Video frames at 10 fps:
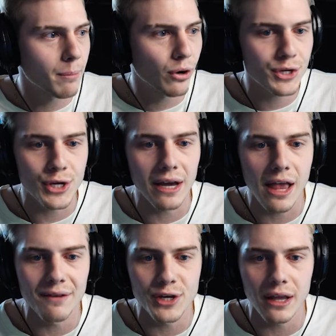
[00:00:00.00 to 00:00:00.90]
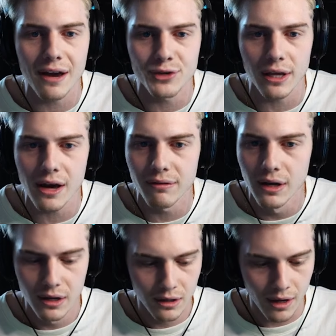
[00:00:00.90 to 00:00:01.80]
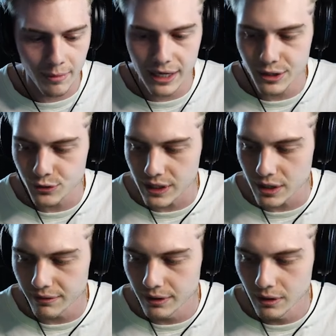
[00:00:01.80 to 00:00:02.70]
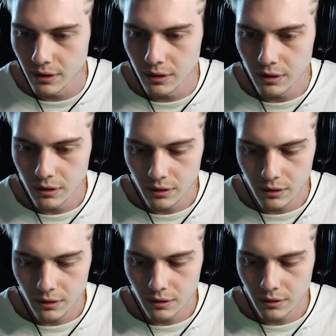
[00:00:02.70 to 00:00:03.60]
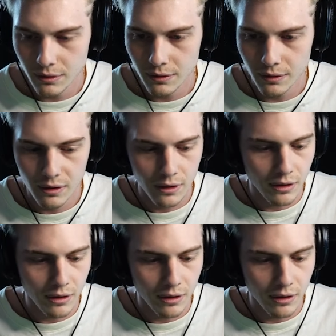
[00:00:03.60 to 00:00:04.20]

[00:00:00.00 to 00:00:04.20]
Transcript: Alive up there, boys. Stay alive, stay alive, stay alive. I'm gonna get this Reza. I'm reloading.